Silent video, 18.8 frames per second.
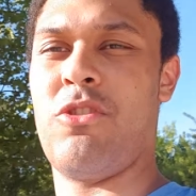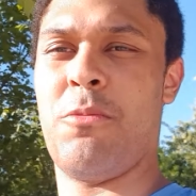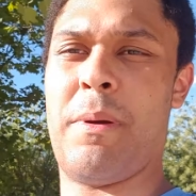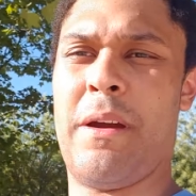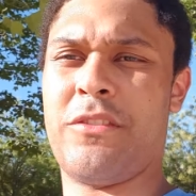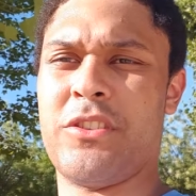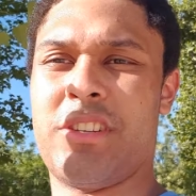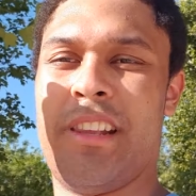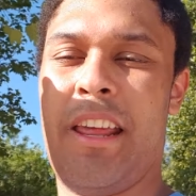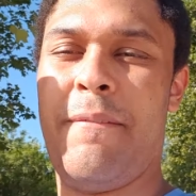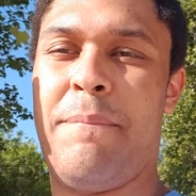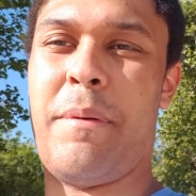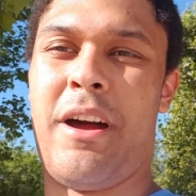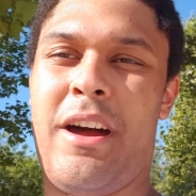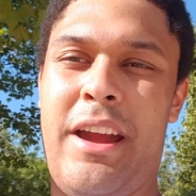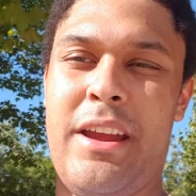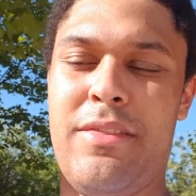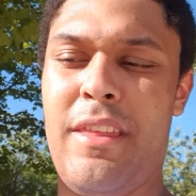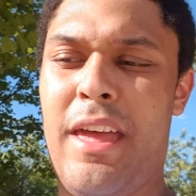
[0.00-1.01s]
group I've just left
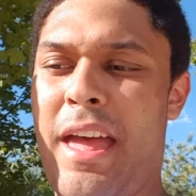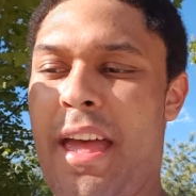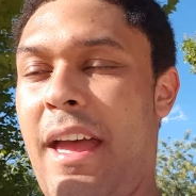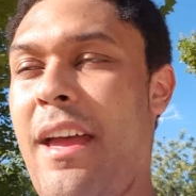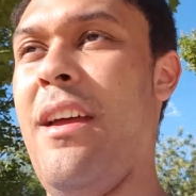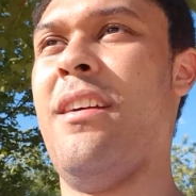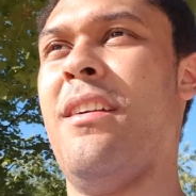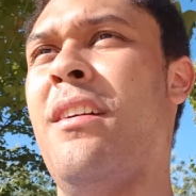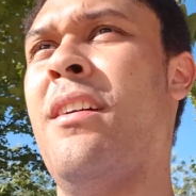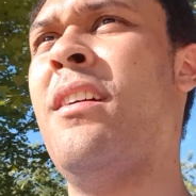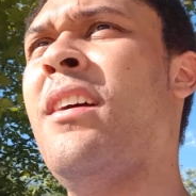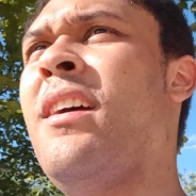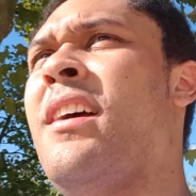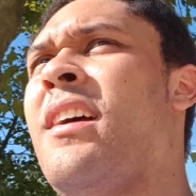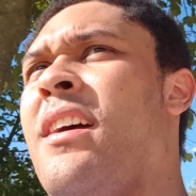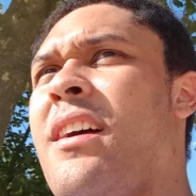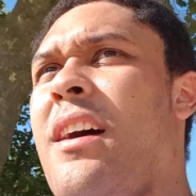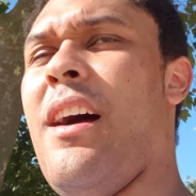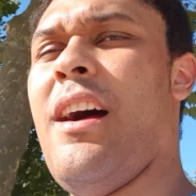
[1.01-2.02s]
behind there,
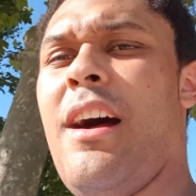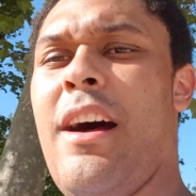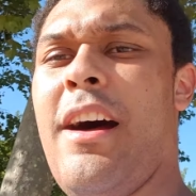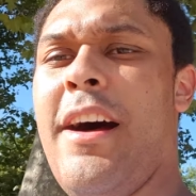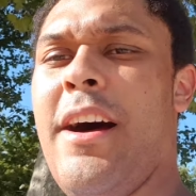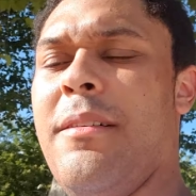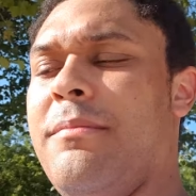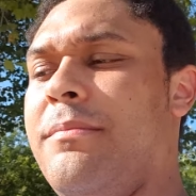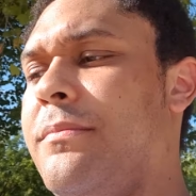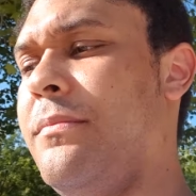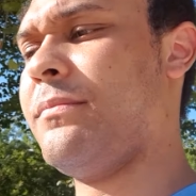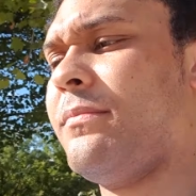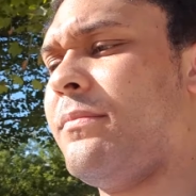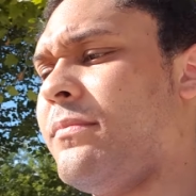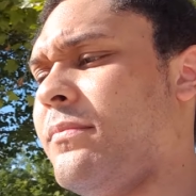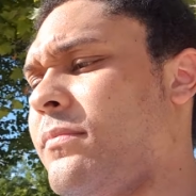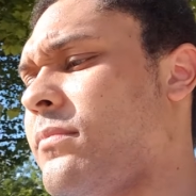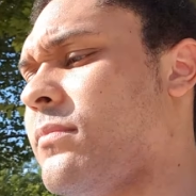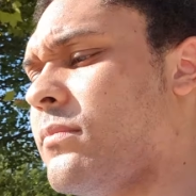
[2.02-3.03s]
um,
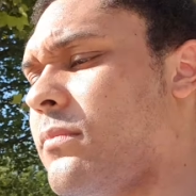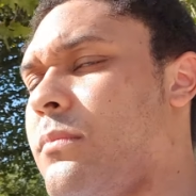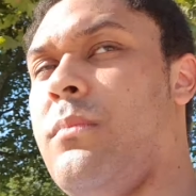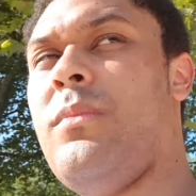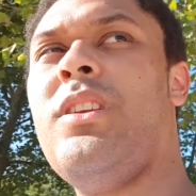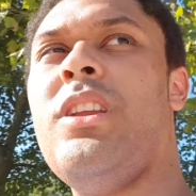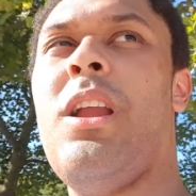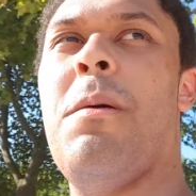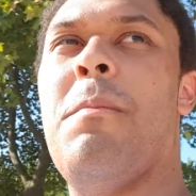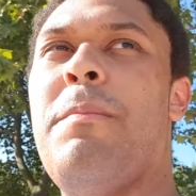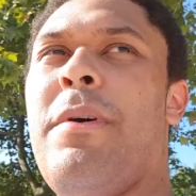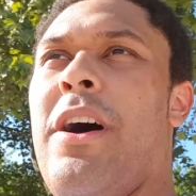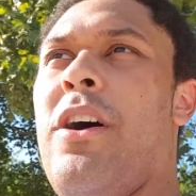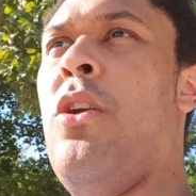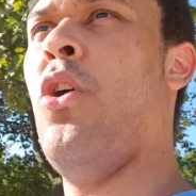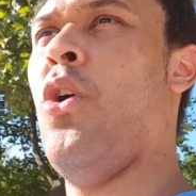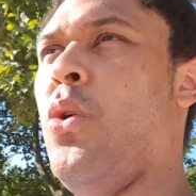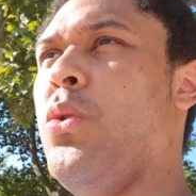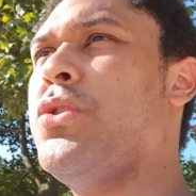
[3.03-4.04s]
but
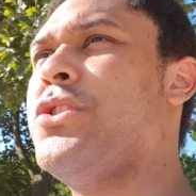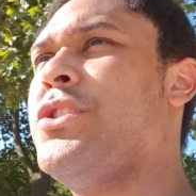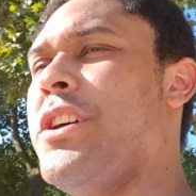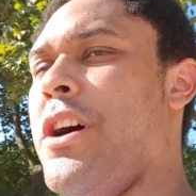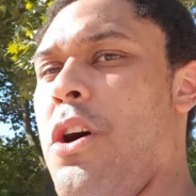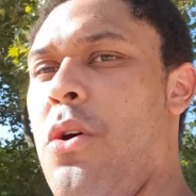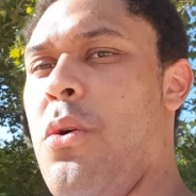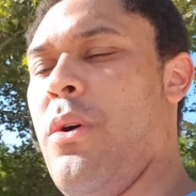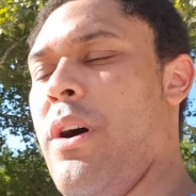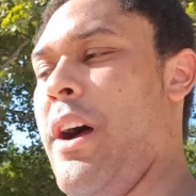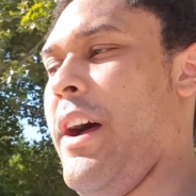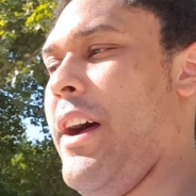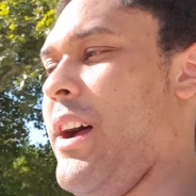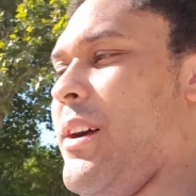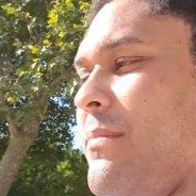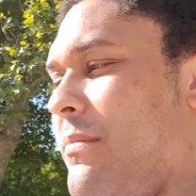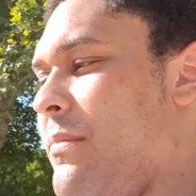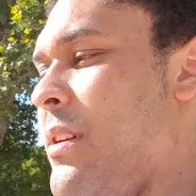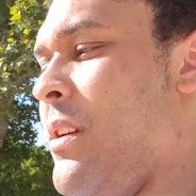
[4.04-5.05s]
also
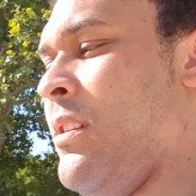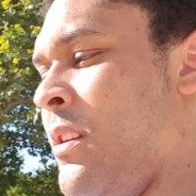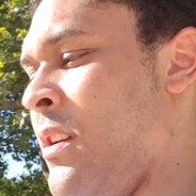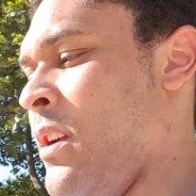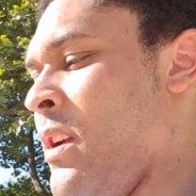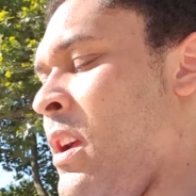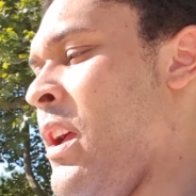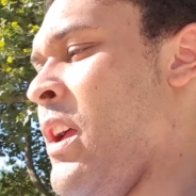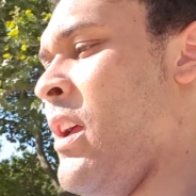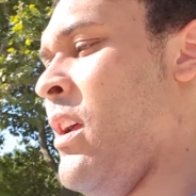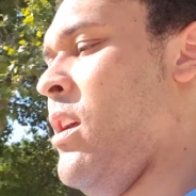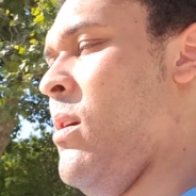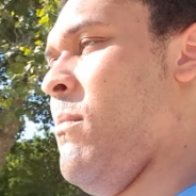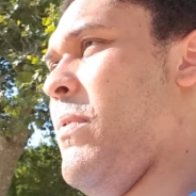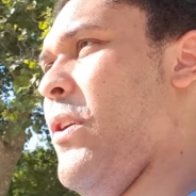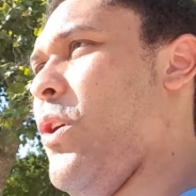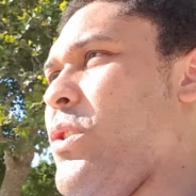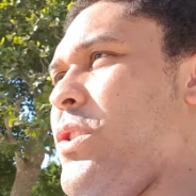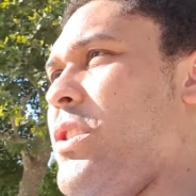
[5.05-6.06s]
um,
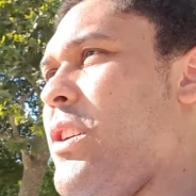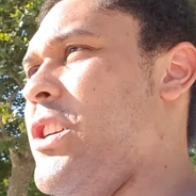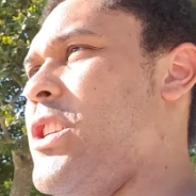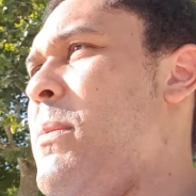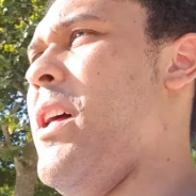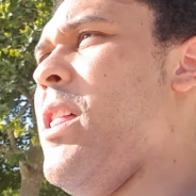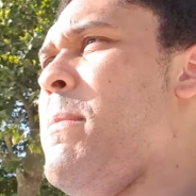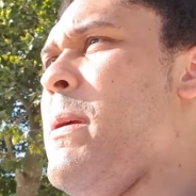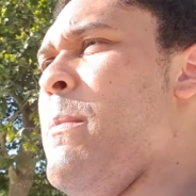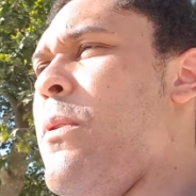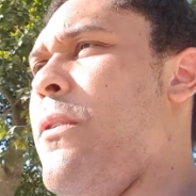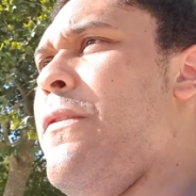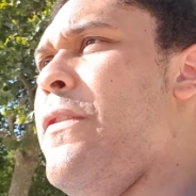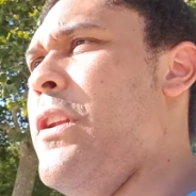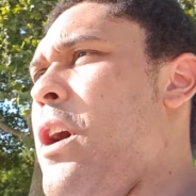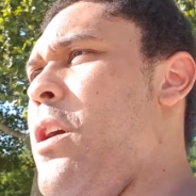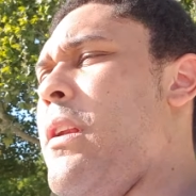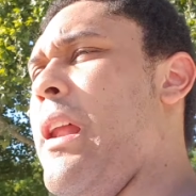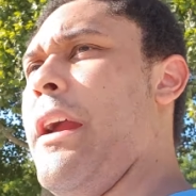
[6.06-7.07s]
but also some other people, if you
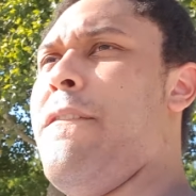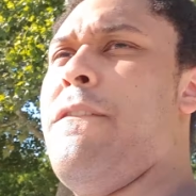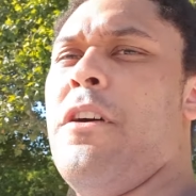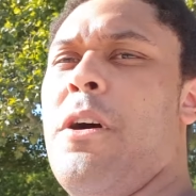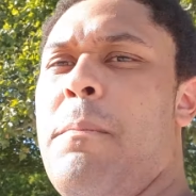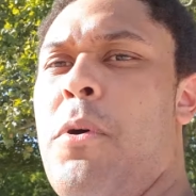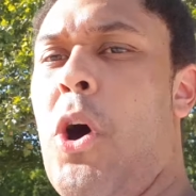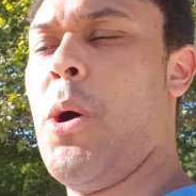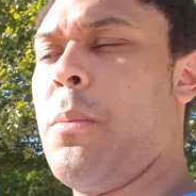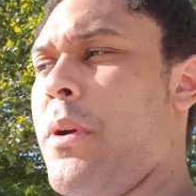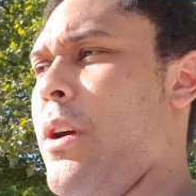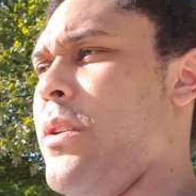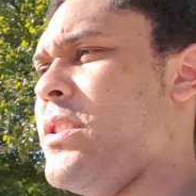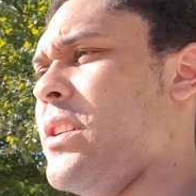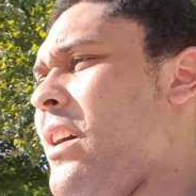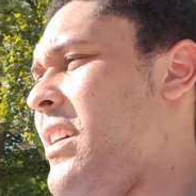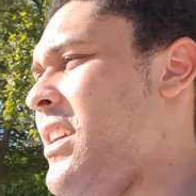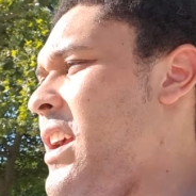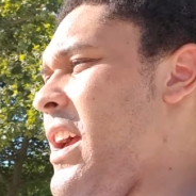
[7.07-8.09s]
know, like for Pop Goes
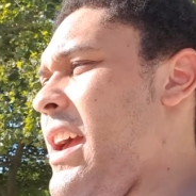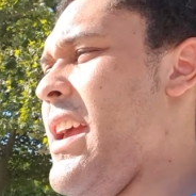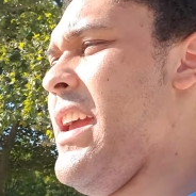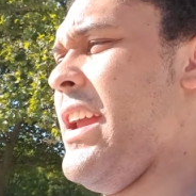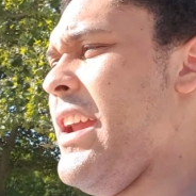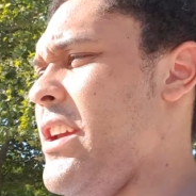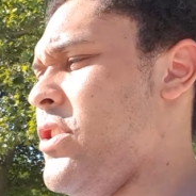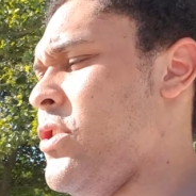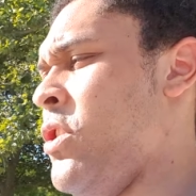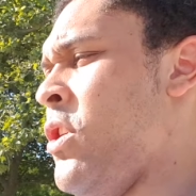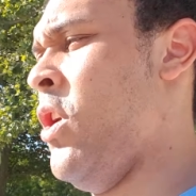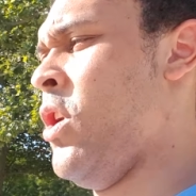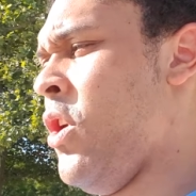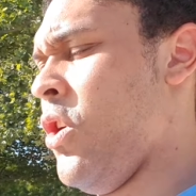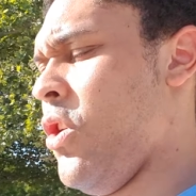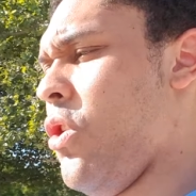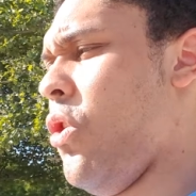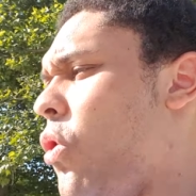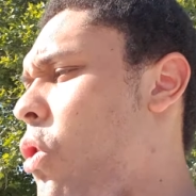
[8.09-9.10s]
Arcade,
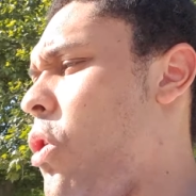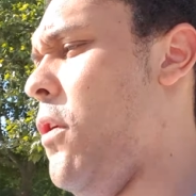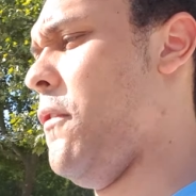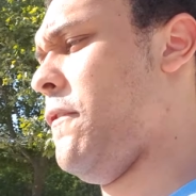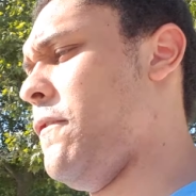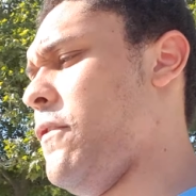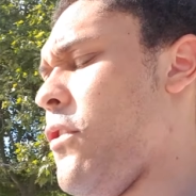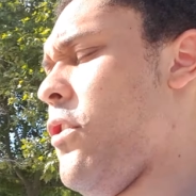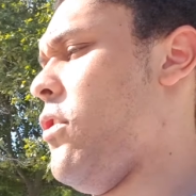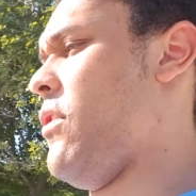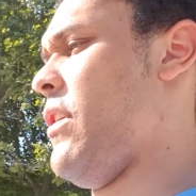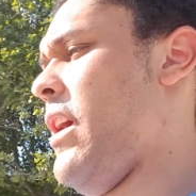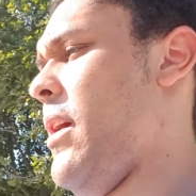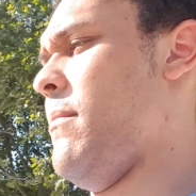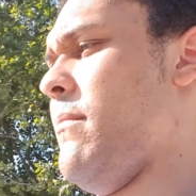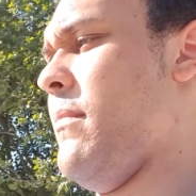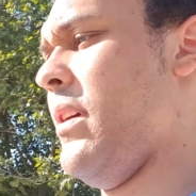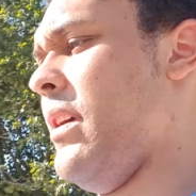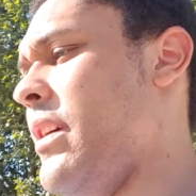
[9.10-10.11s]
or for
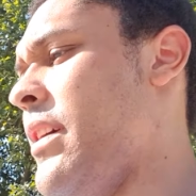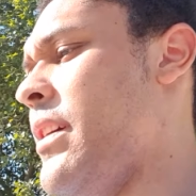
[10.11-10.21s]
um,